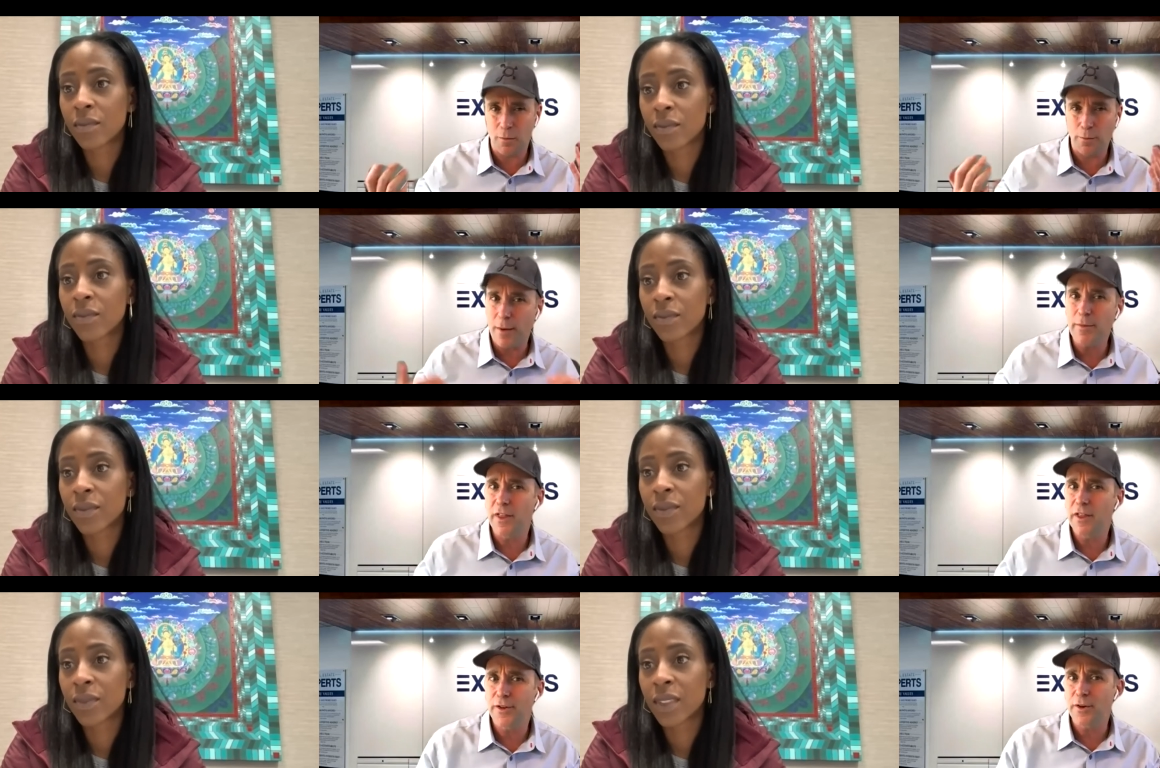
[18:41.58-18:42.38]
Speaker 1: until
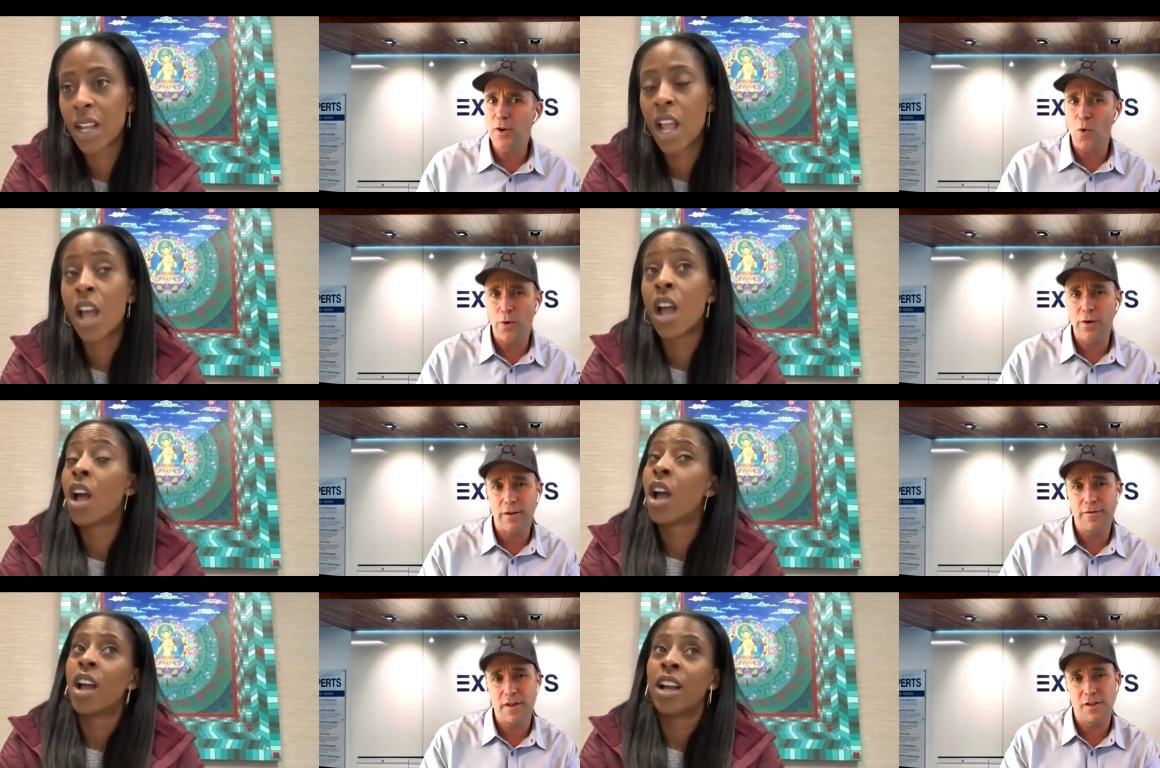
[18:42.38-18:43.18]
probably the third
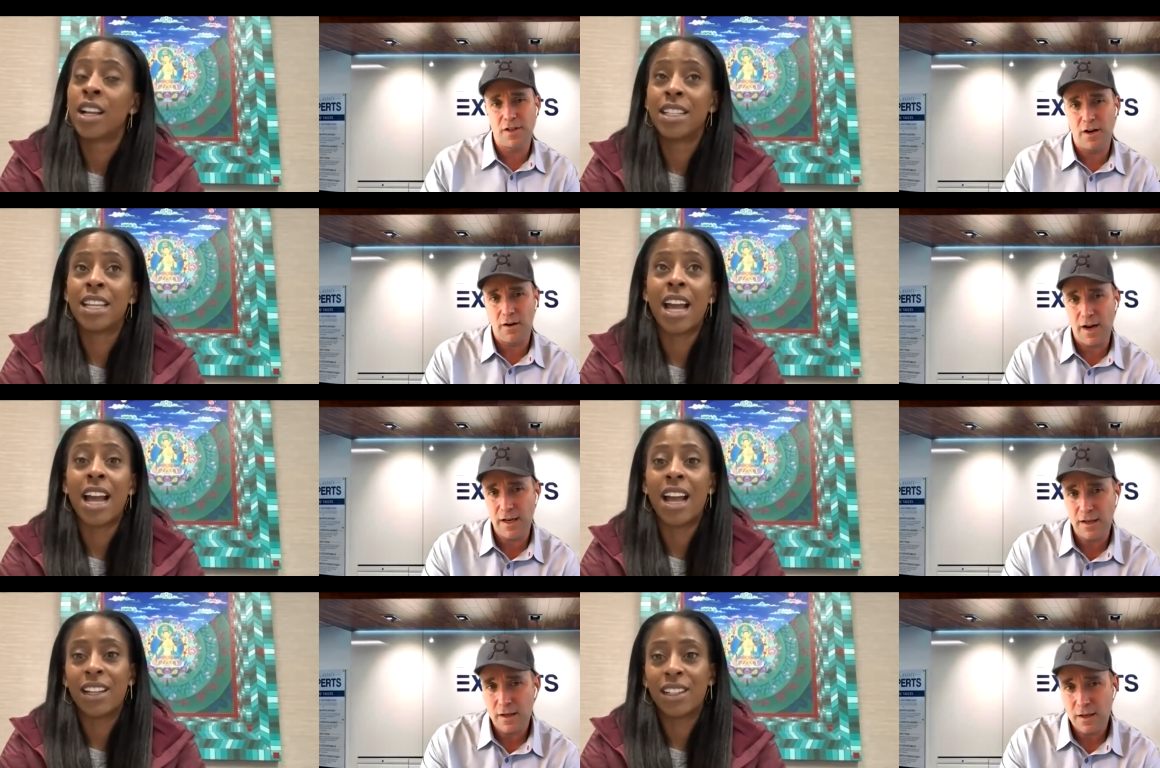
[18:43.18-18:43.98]
quarter of this year.
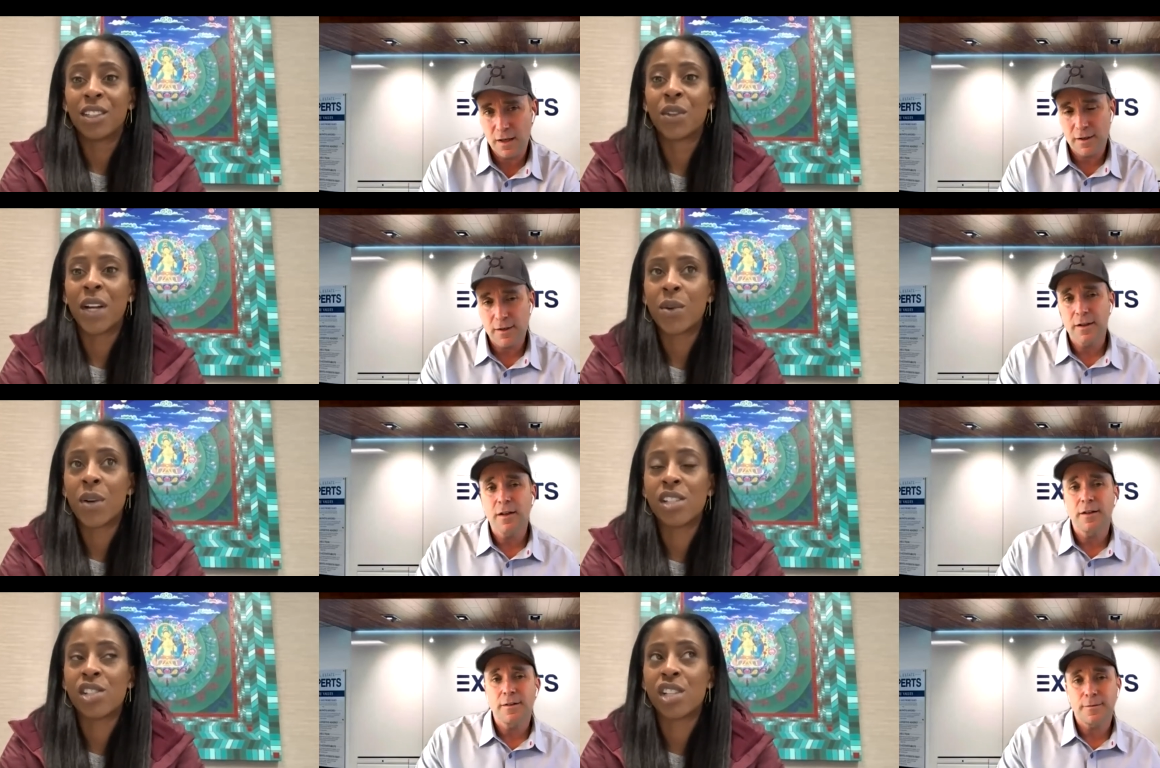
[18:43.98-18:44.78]
Yeah. Right?
Speaker 2: Great
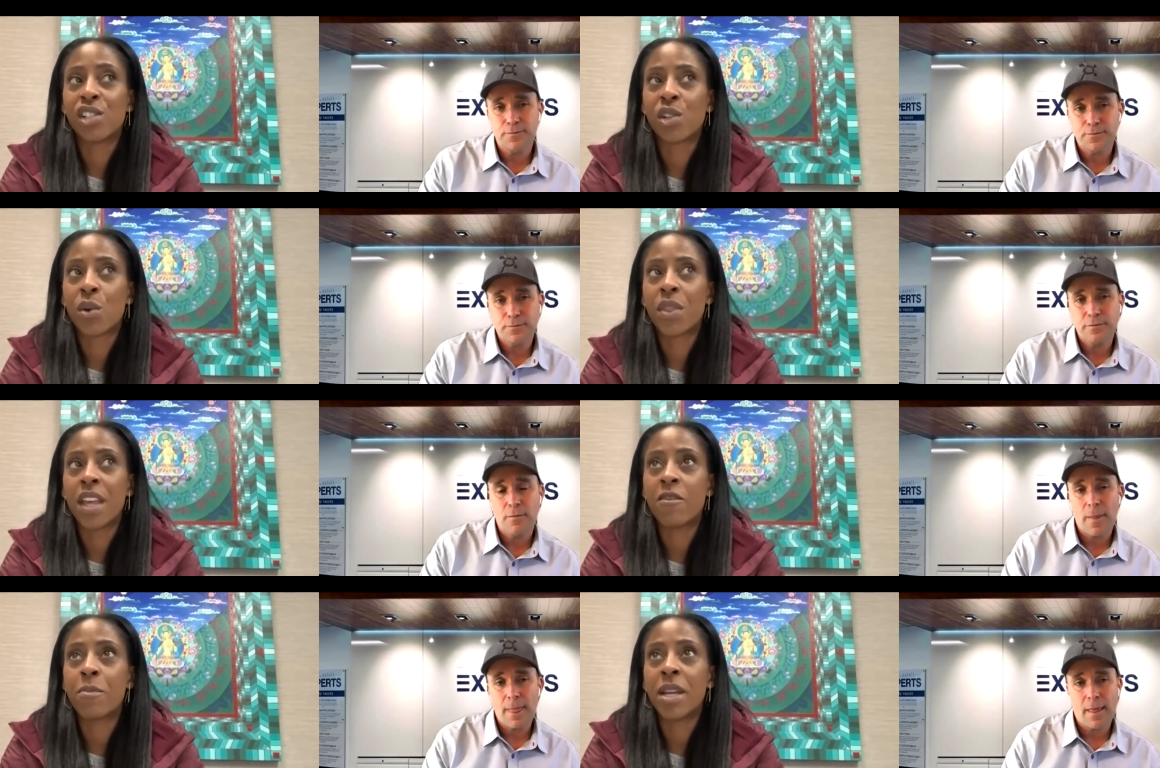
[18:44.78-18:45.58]
question. So
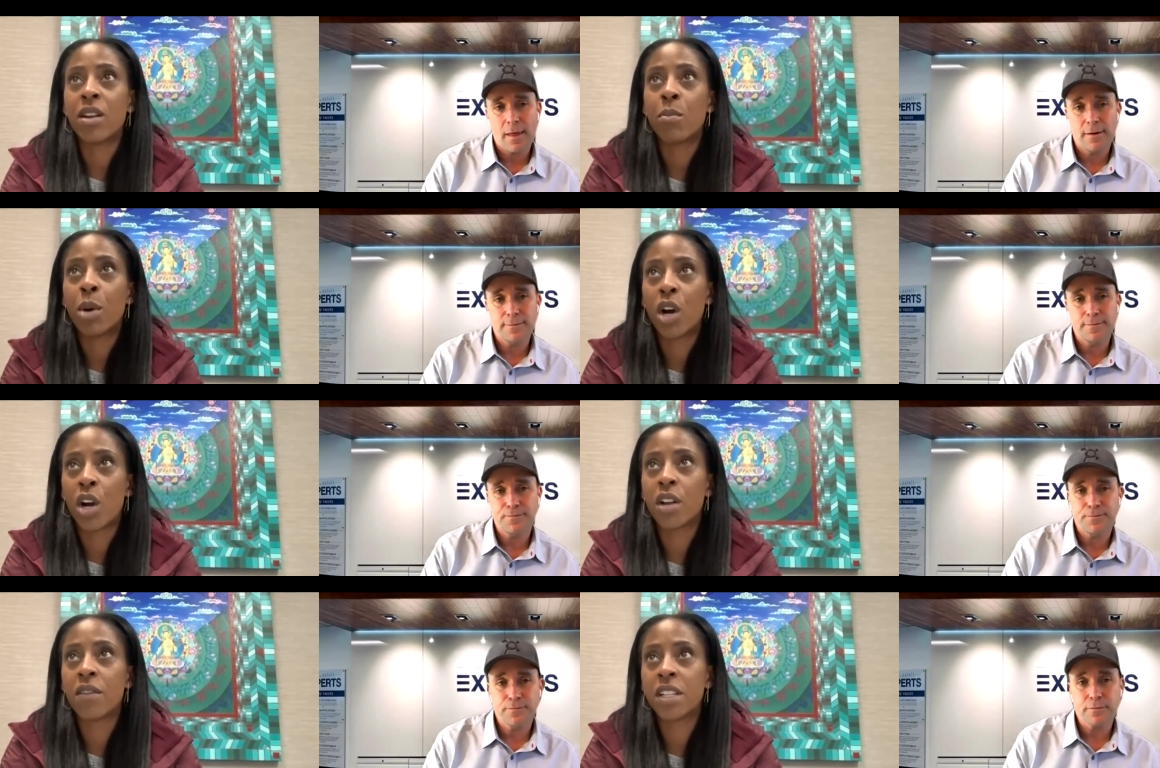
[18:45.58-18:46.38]
they've been
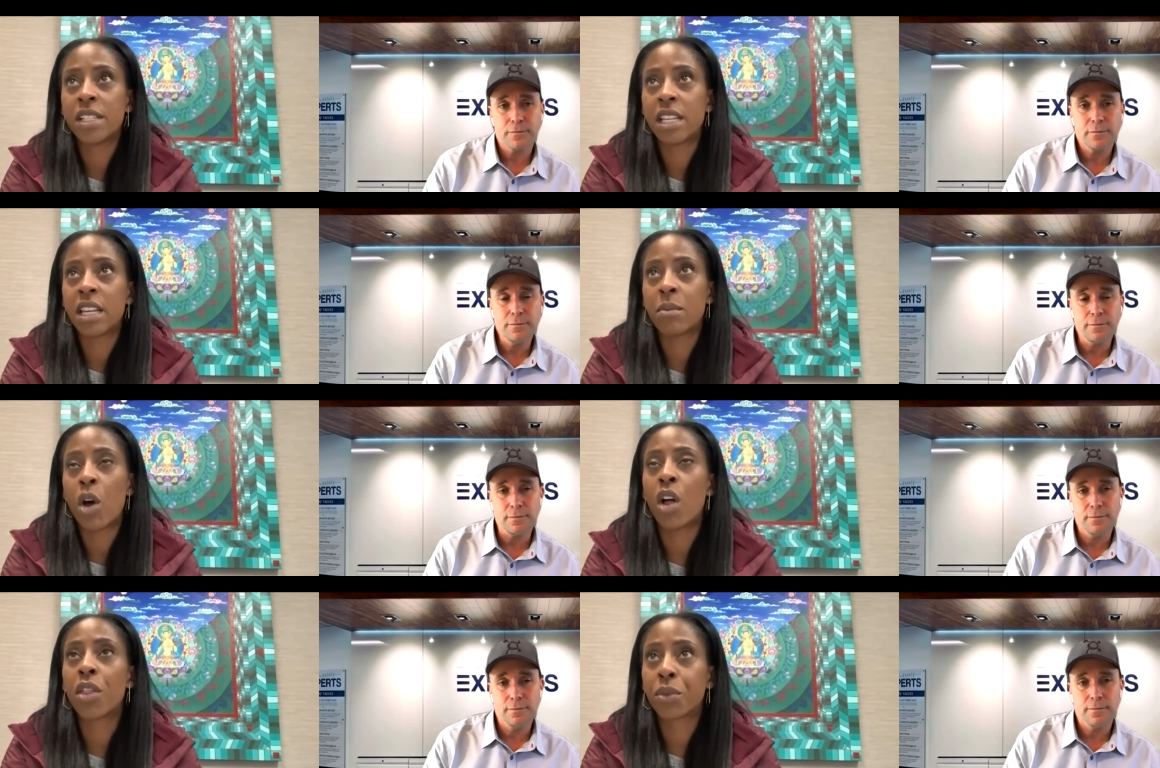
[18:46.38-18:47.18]
part of the team,
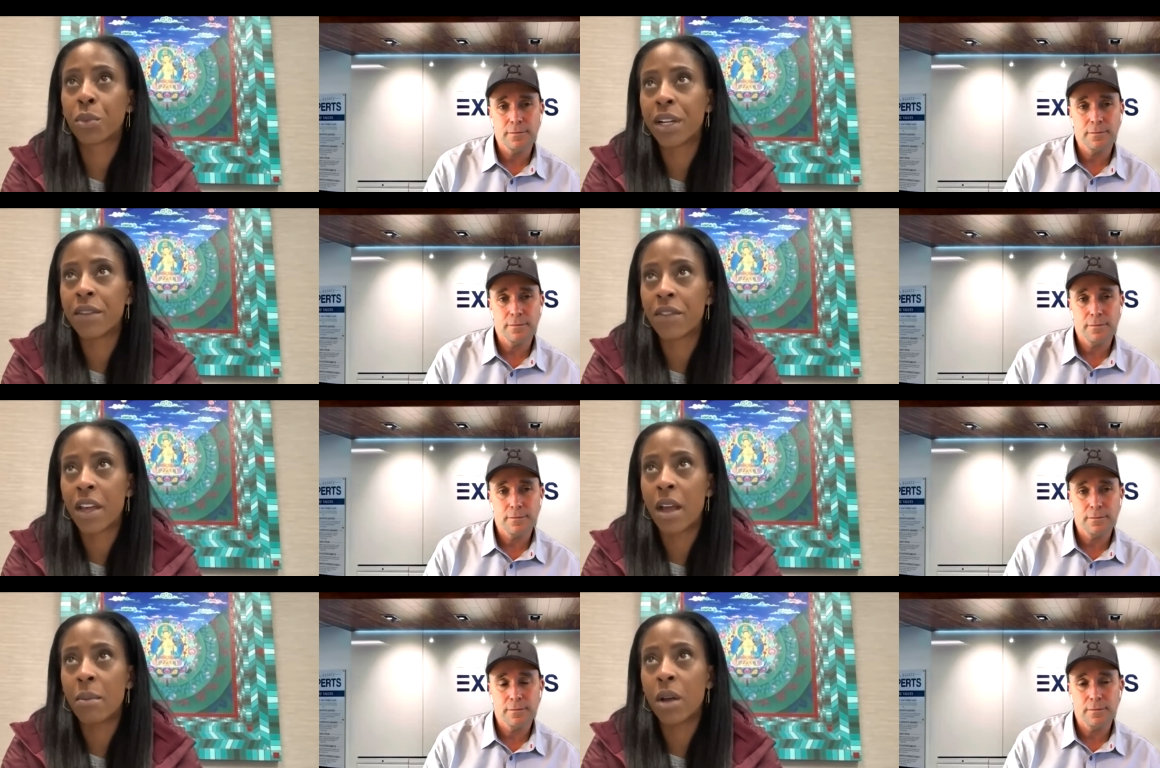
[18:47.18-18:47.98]
all three of
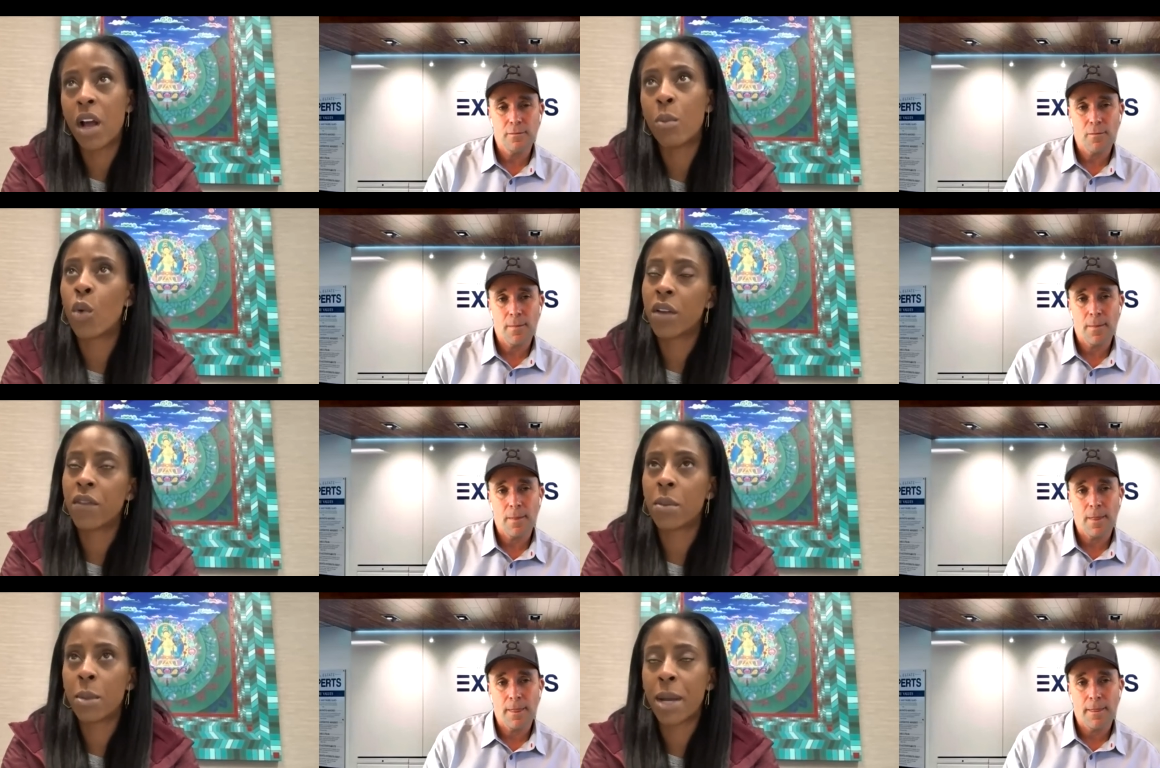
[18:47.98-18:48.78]
them. Um, one of
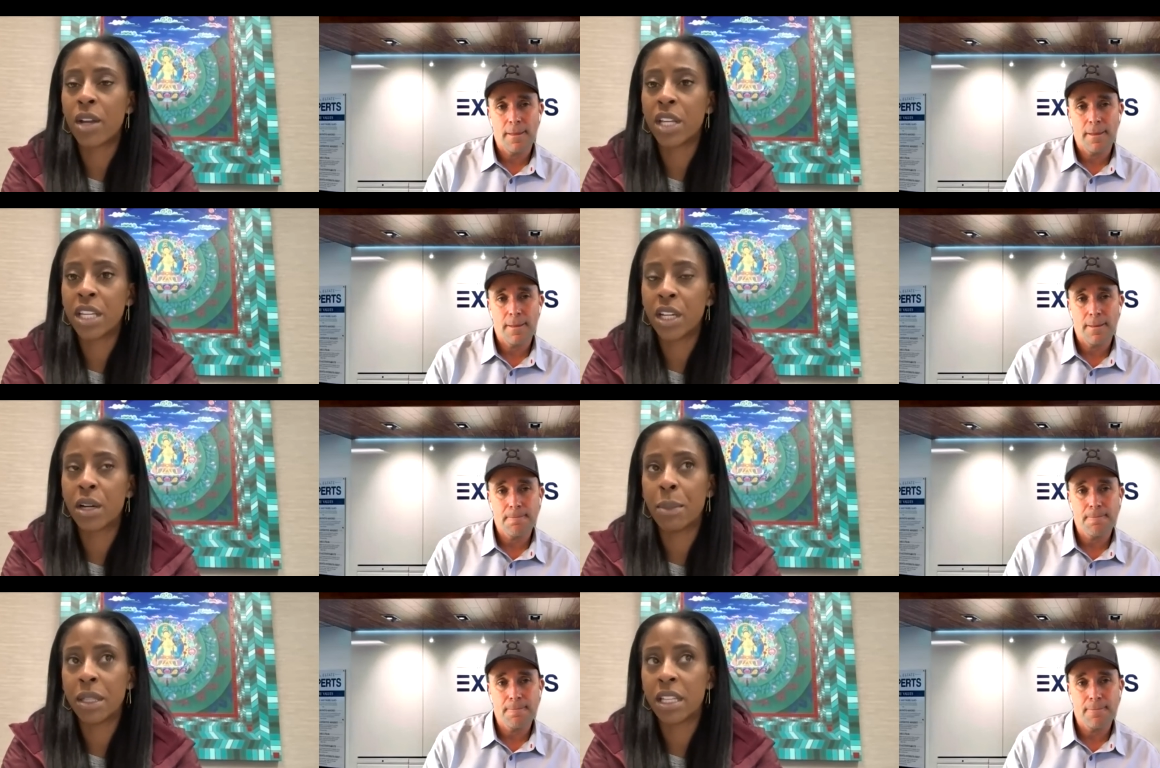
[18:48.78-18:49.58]
them about a
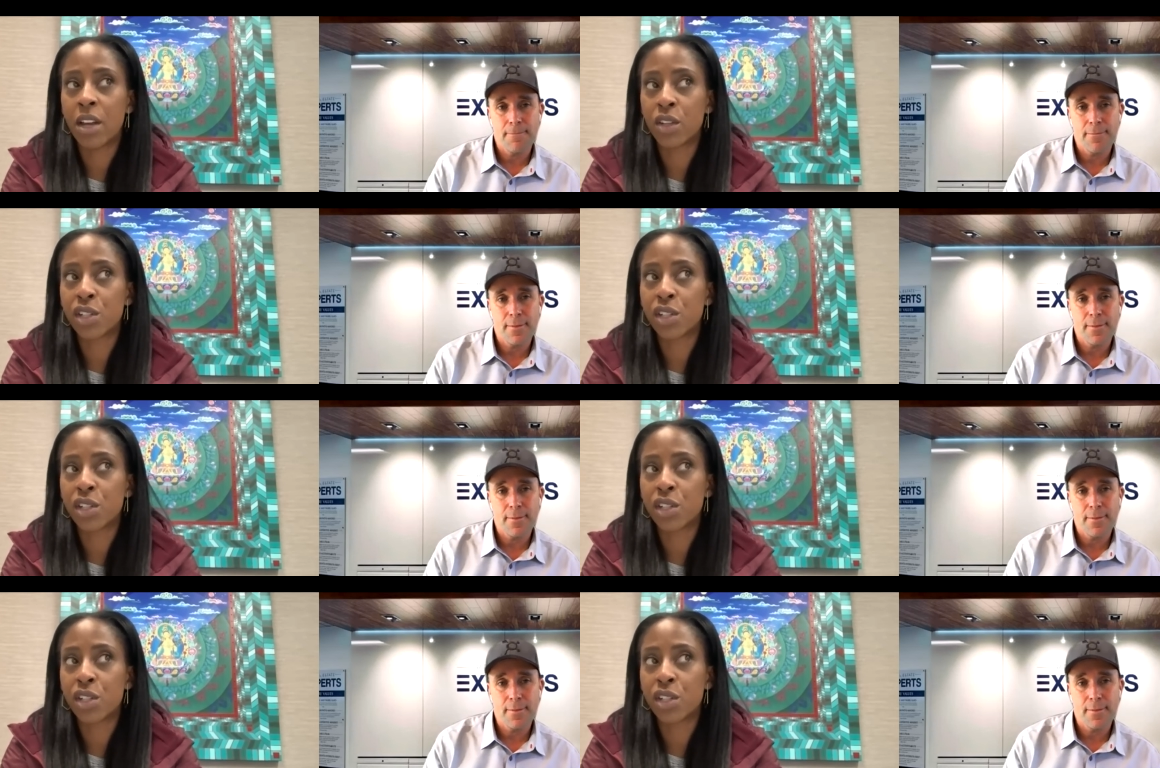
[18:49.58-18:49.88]
year, but the other